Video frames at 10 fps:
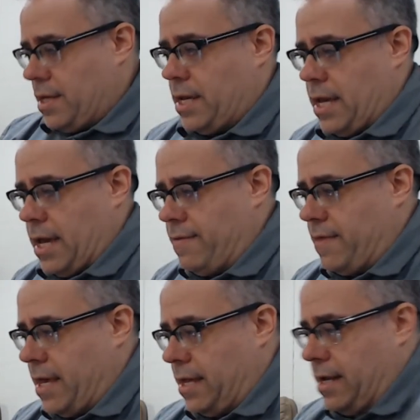And
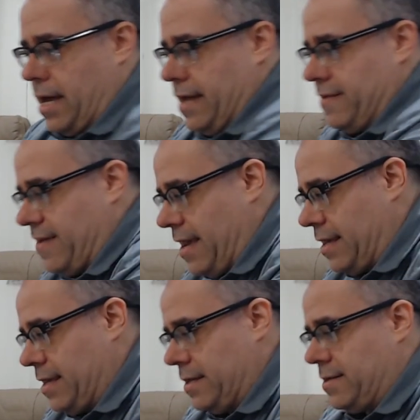then I
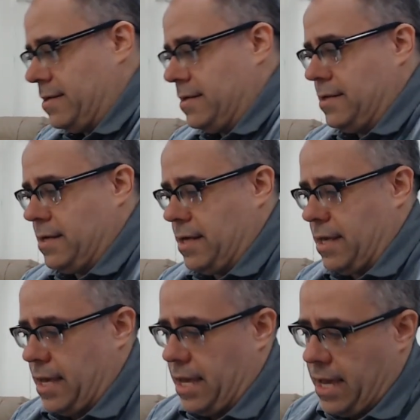take it
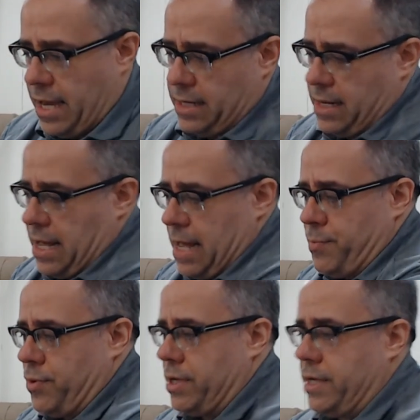and I
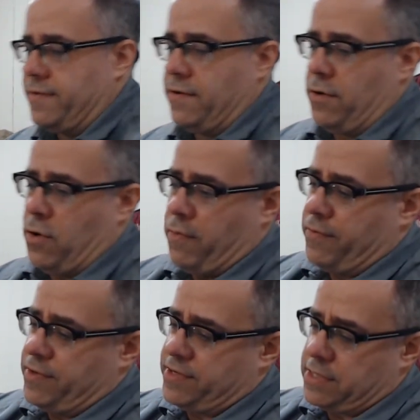put it
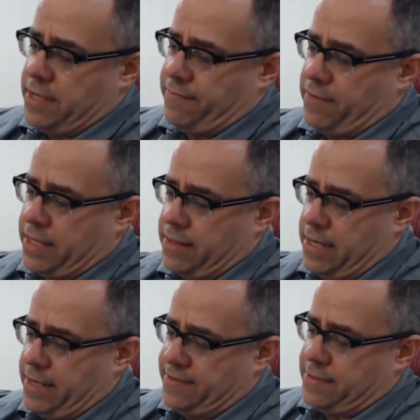over the sleeve like
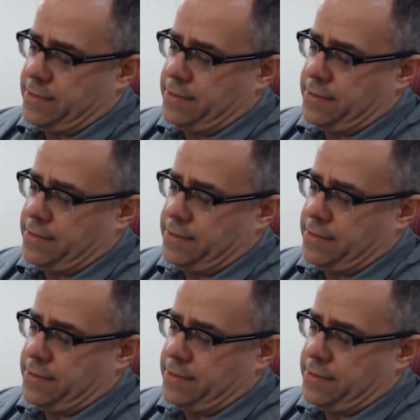this.